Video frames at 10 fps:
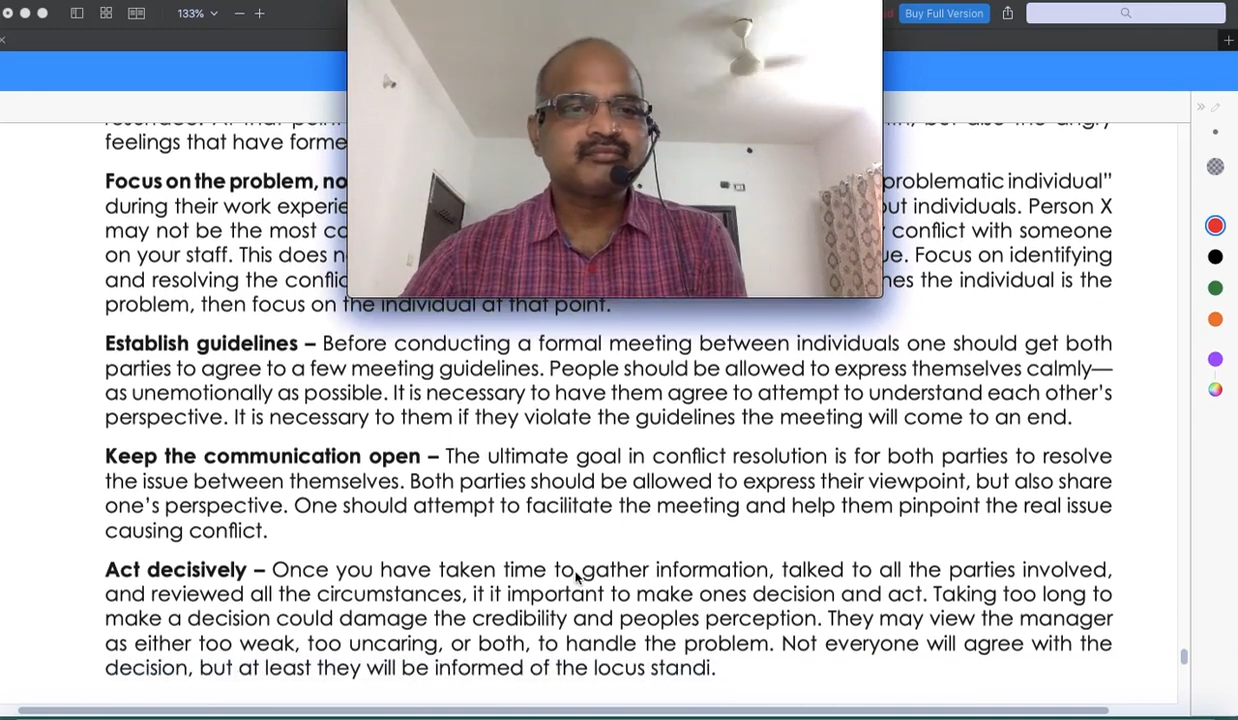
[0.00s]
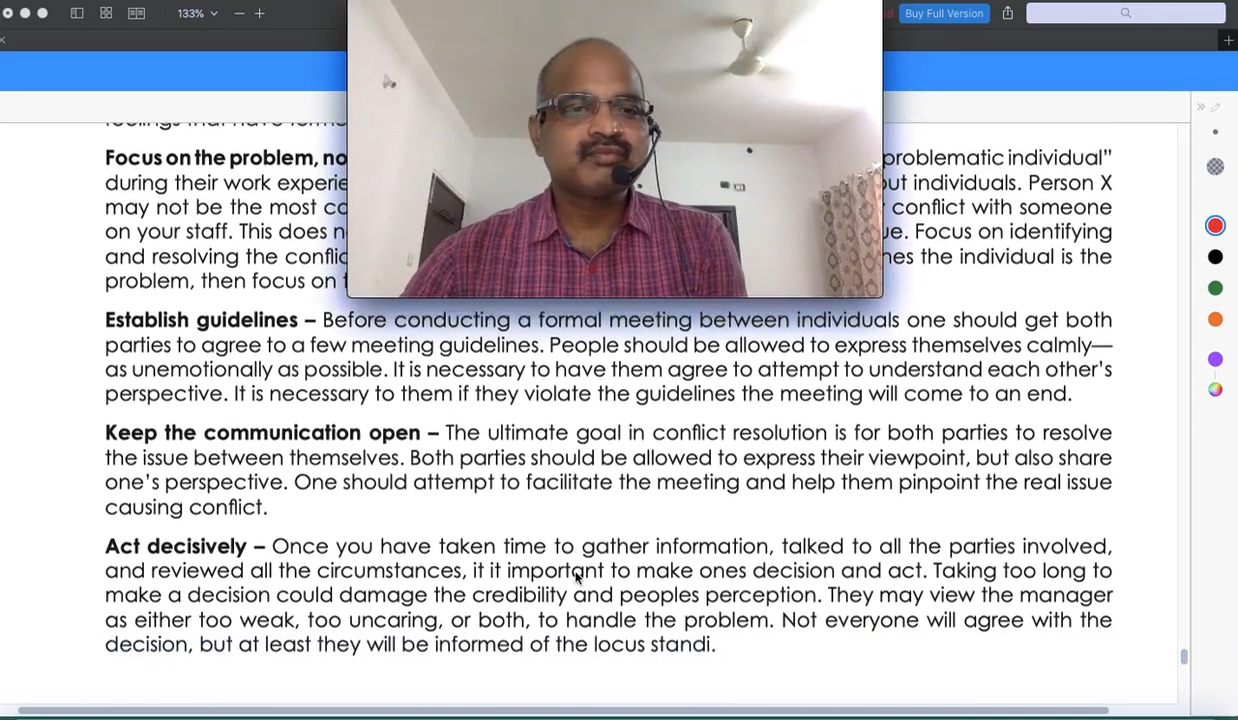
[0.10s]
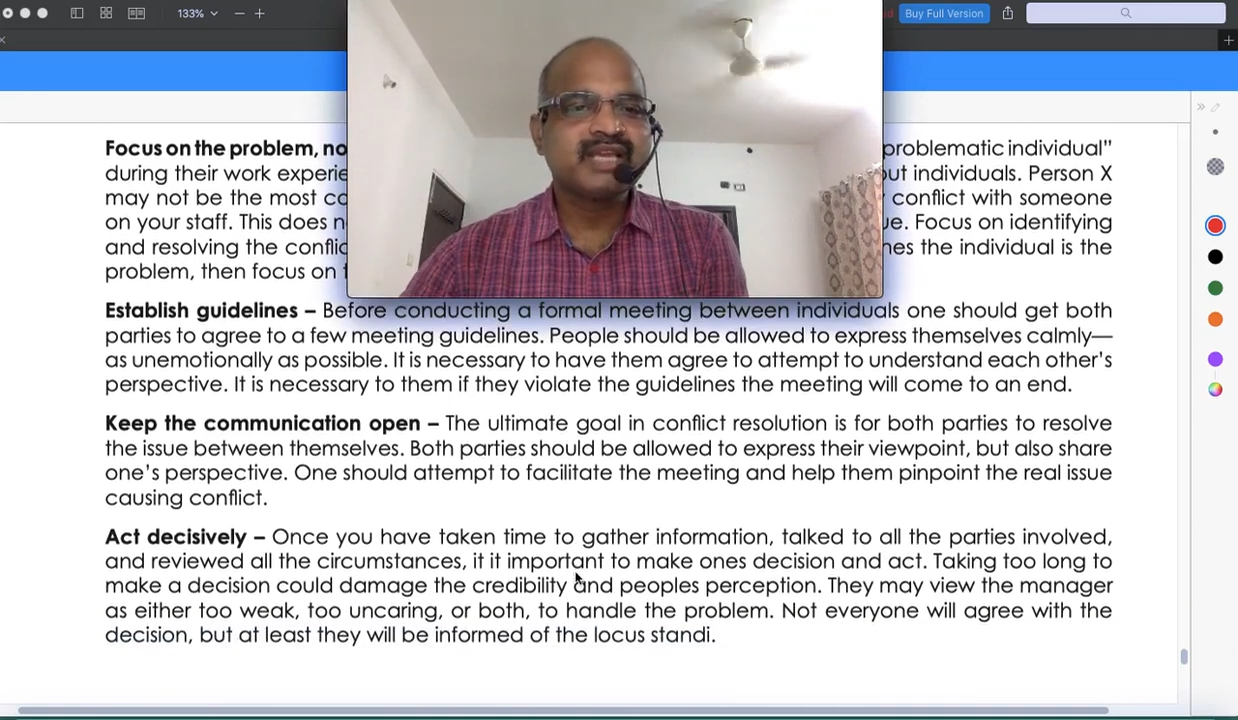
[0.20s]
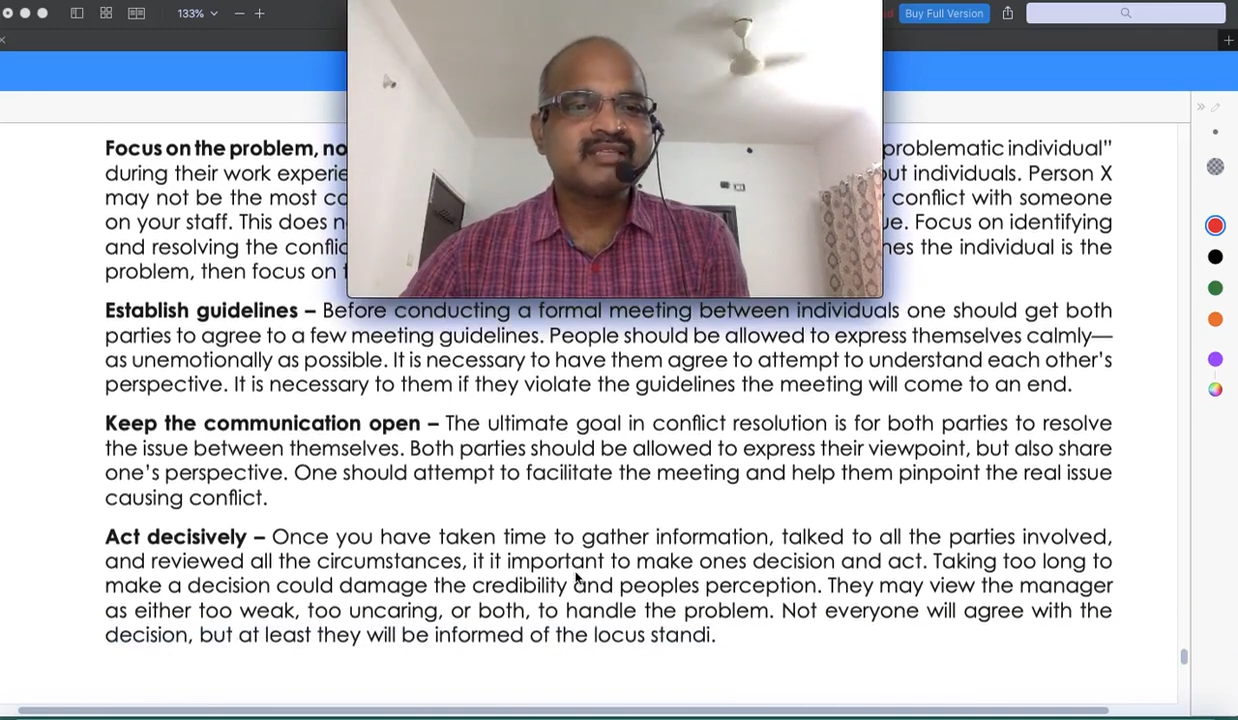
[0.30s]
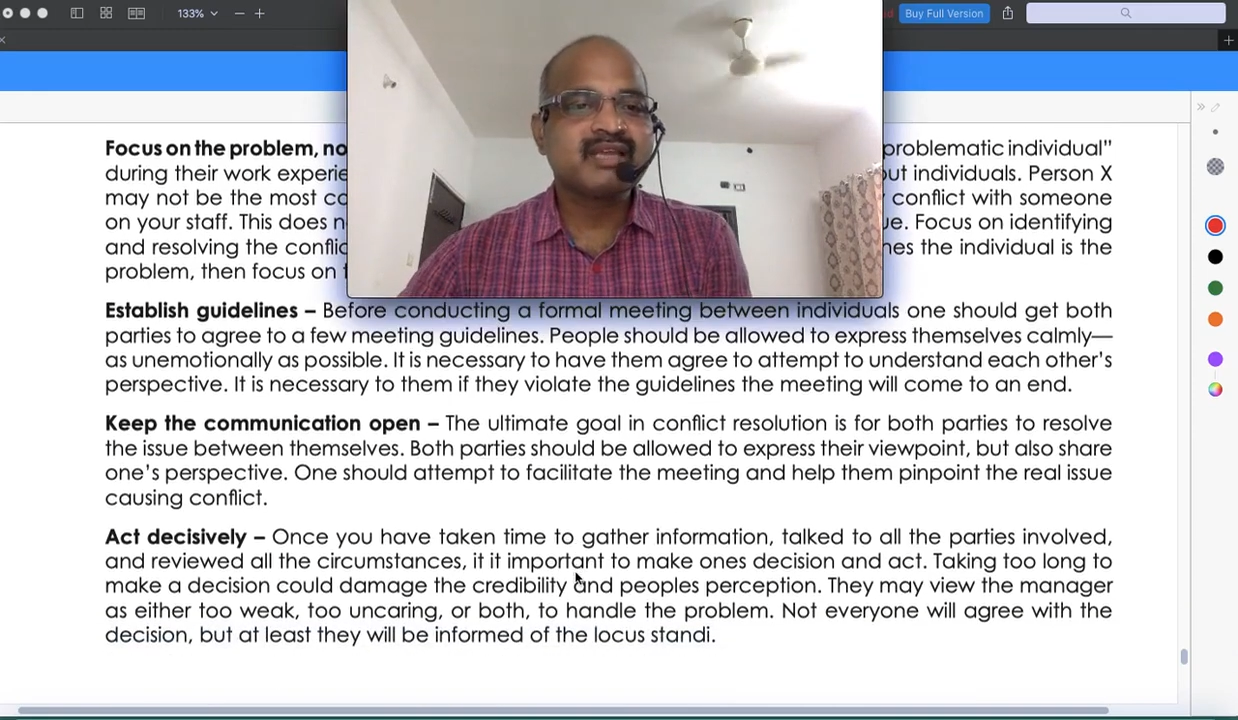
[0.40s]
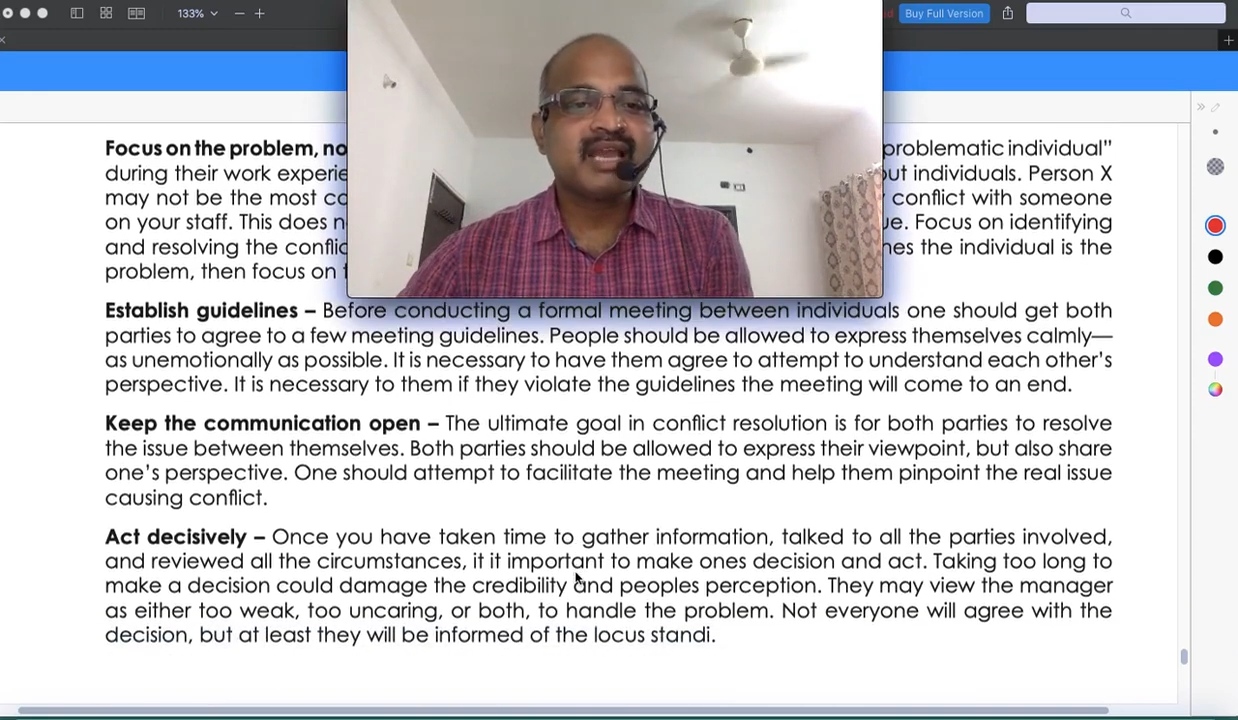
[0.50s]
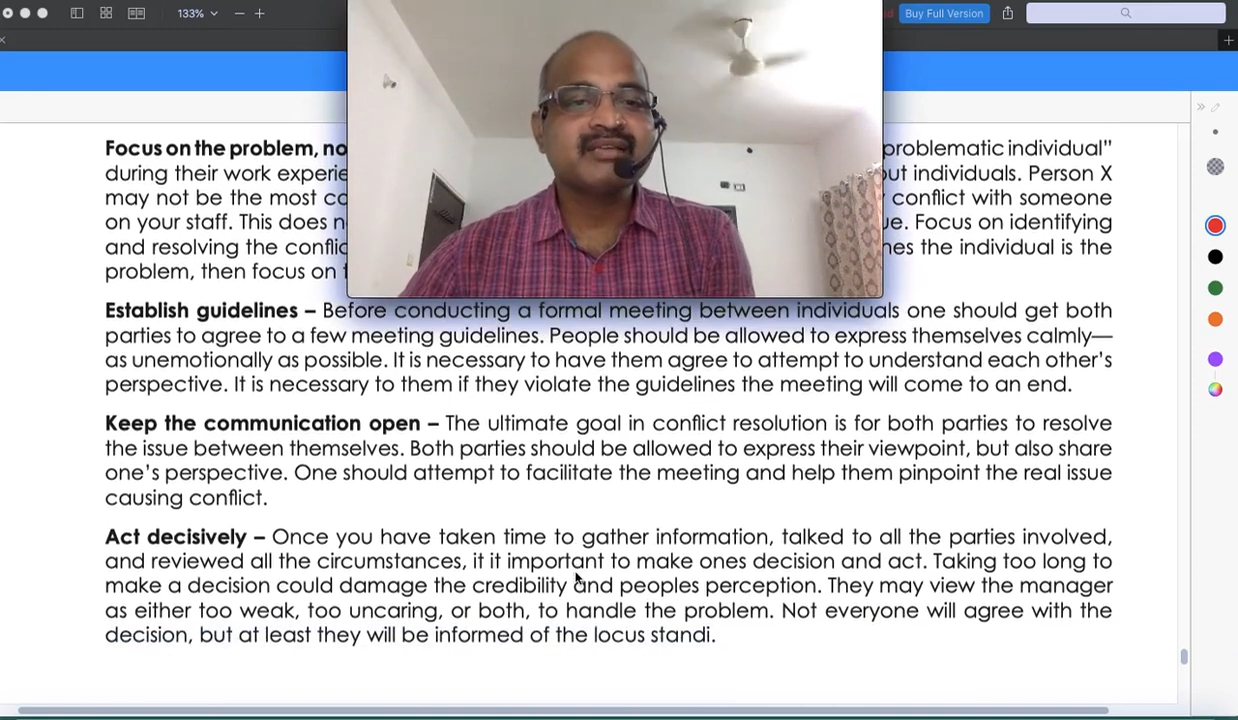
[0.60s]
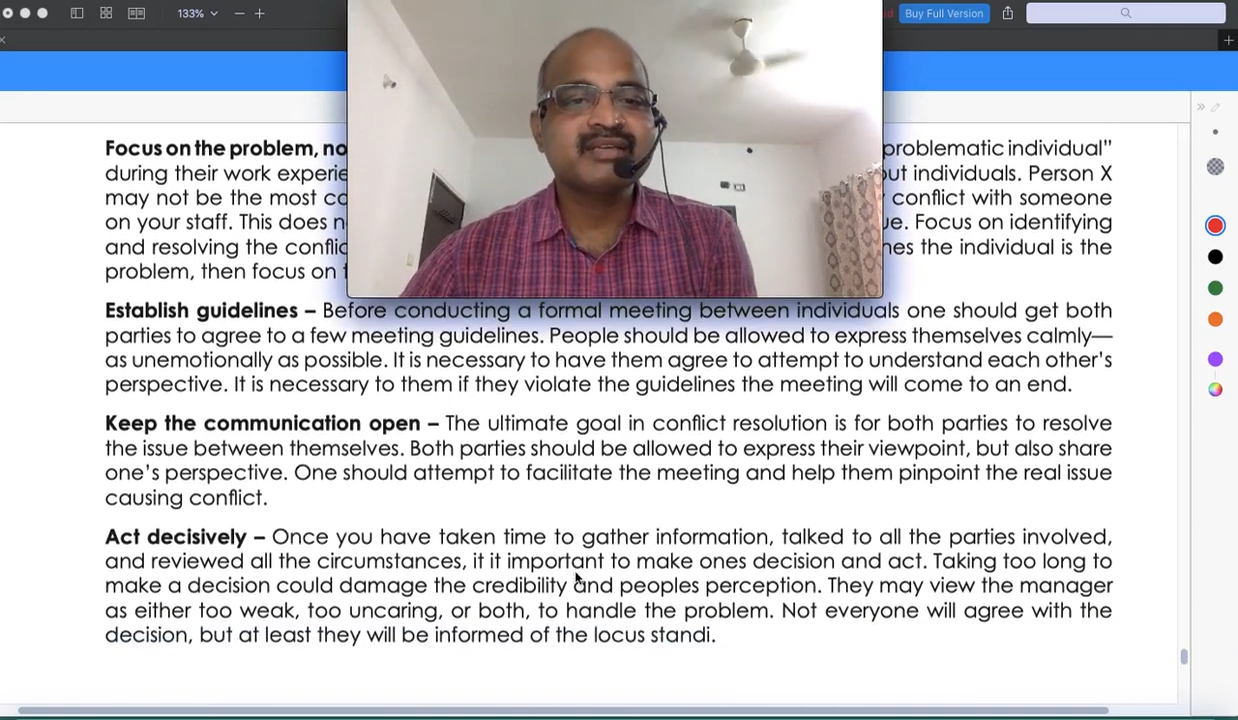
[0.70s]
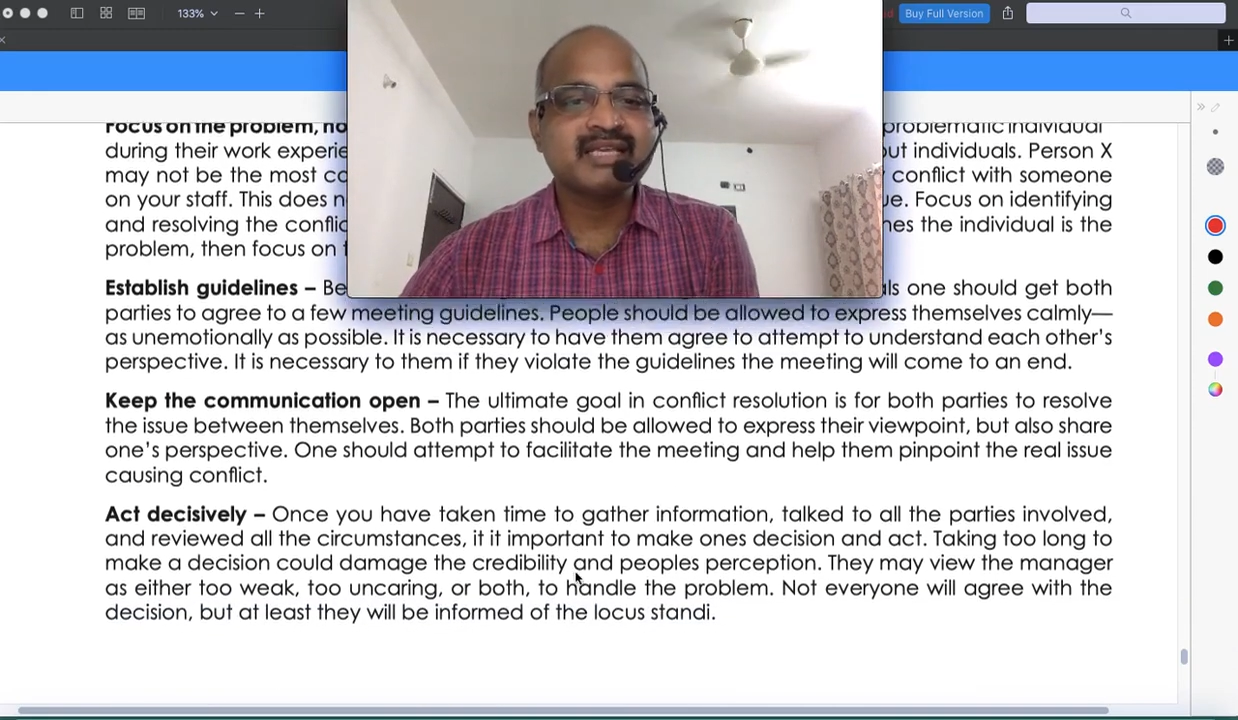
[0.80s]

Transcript: next act